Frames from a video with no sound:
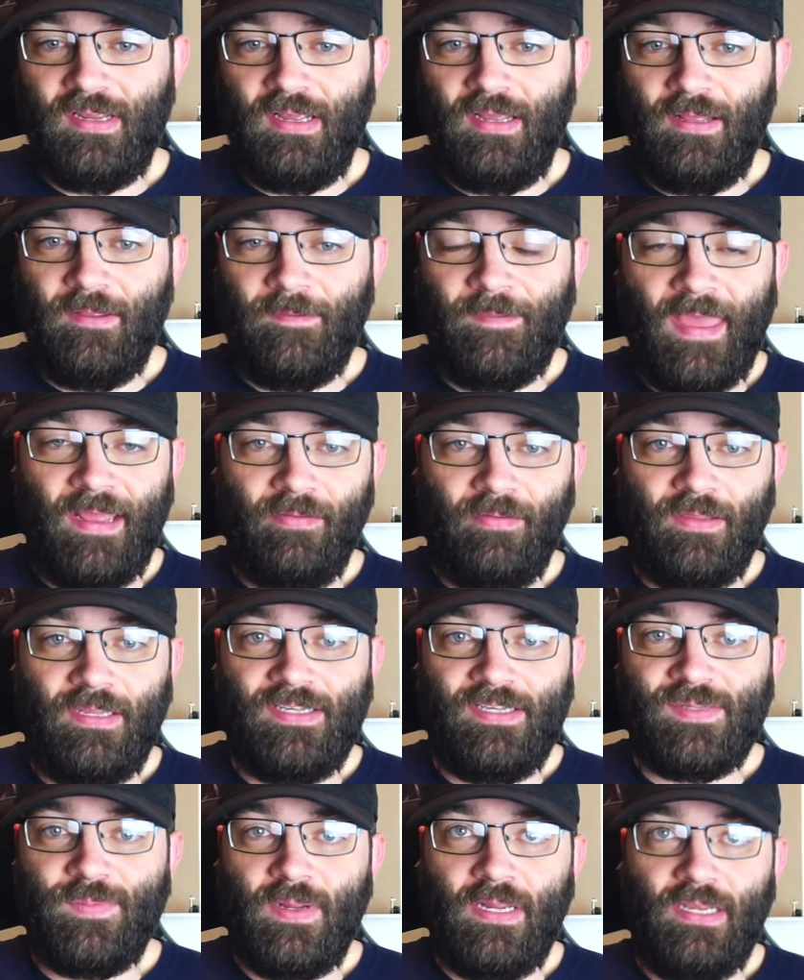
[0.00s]
That
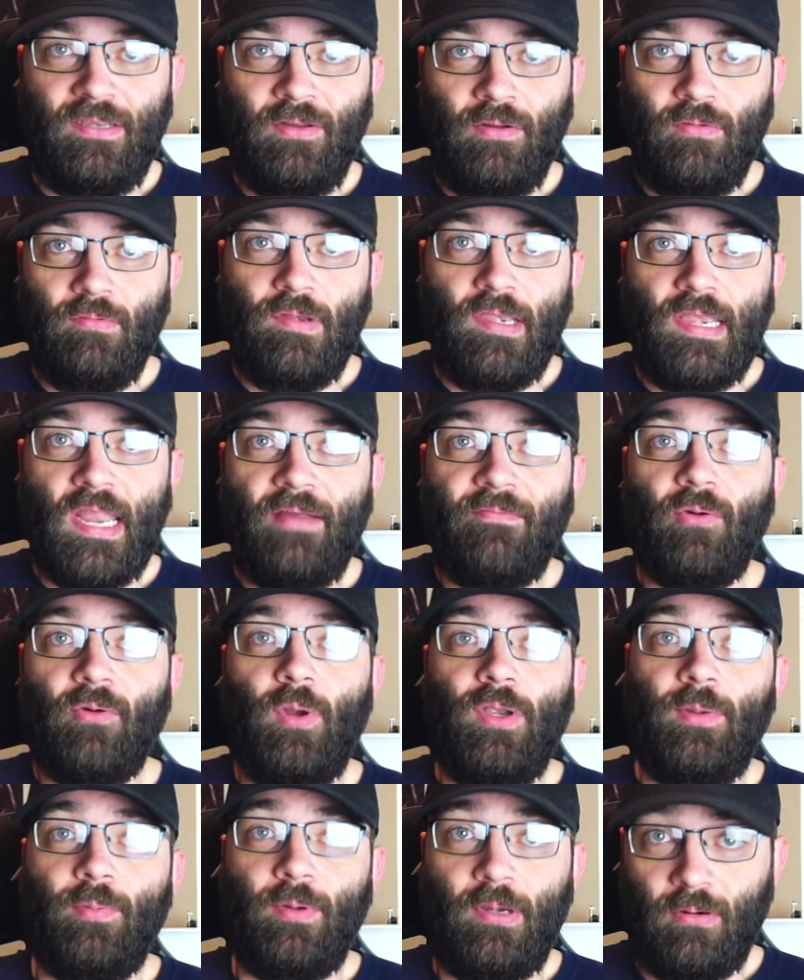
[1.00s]
leads me to never
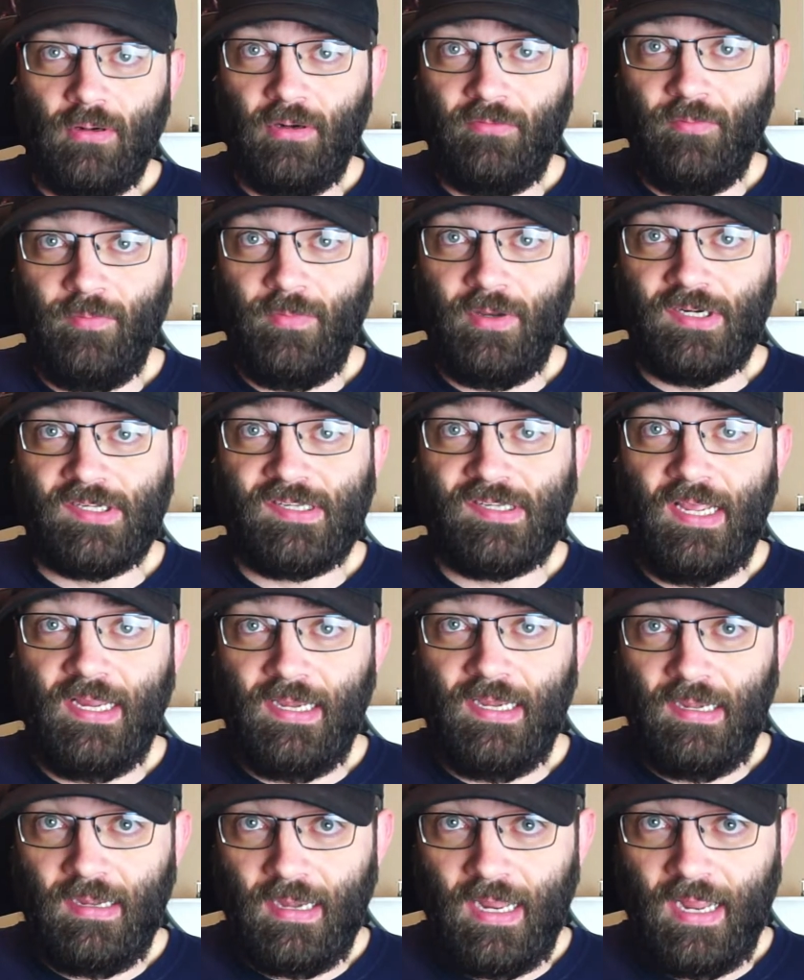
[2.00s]
want to pre-order from their
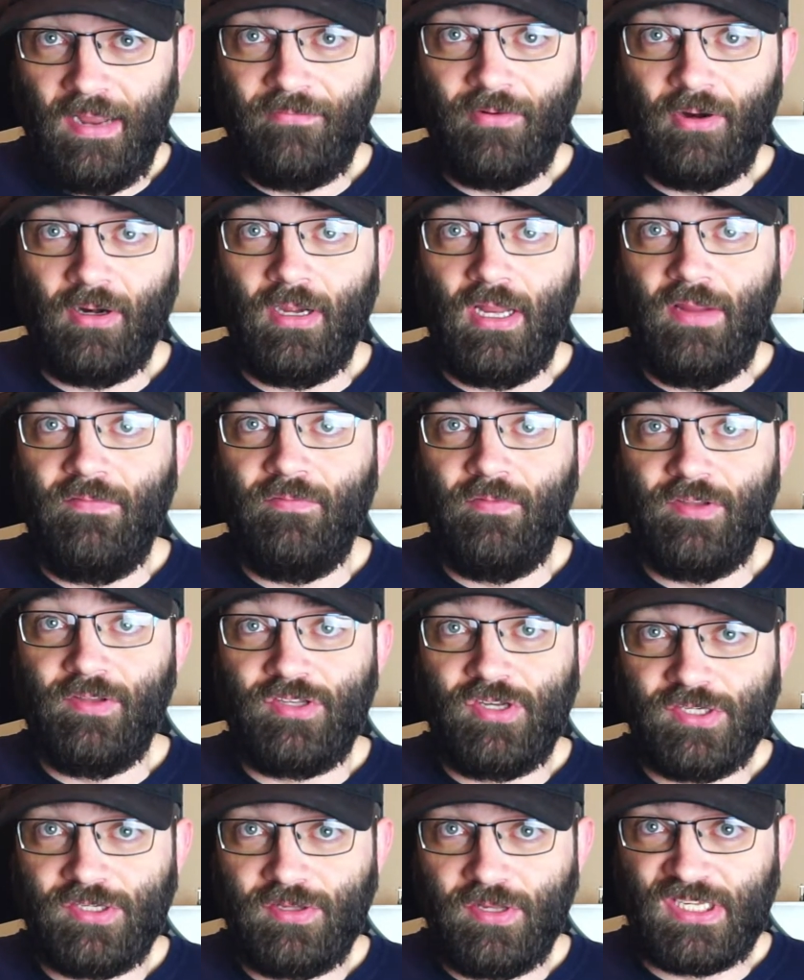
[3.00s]
site ever, even with
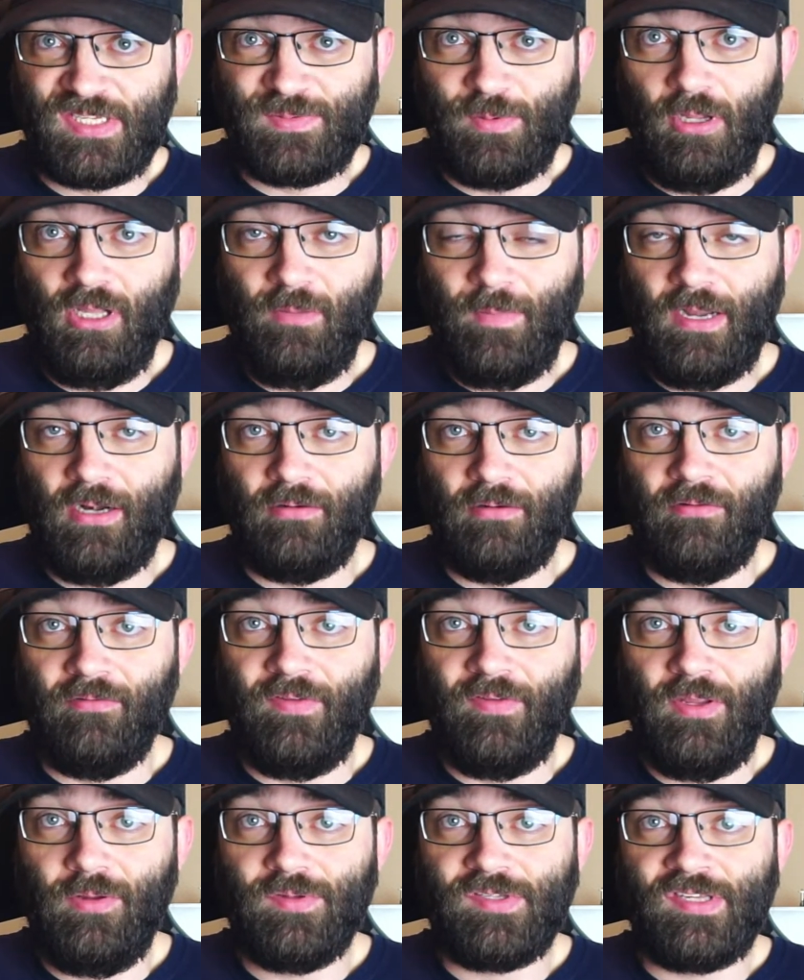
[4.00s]
just a small amount of
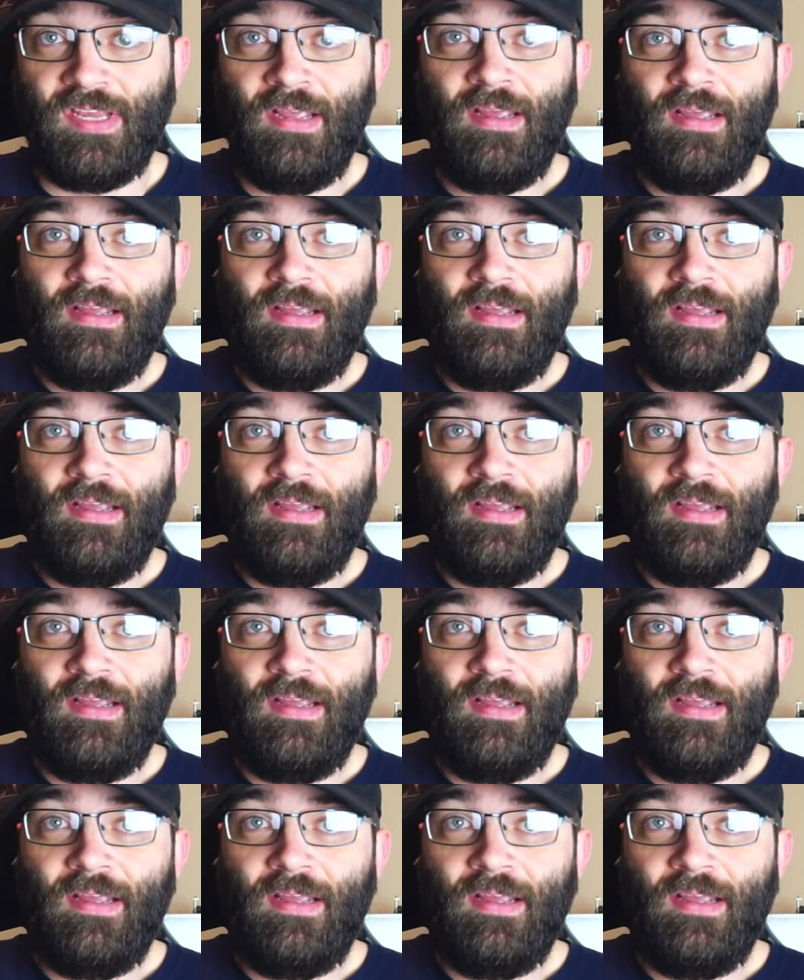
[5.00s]
reviews.